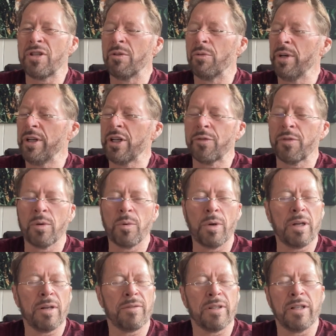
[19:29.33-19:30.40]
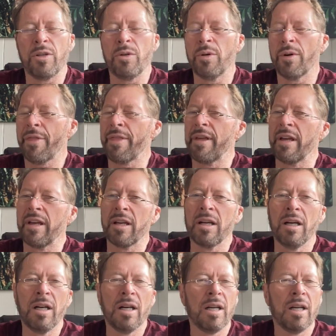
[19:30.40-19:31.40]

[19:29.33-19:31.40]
they reach for whatever, they do a thing.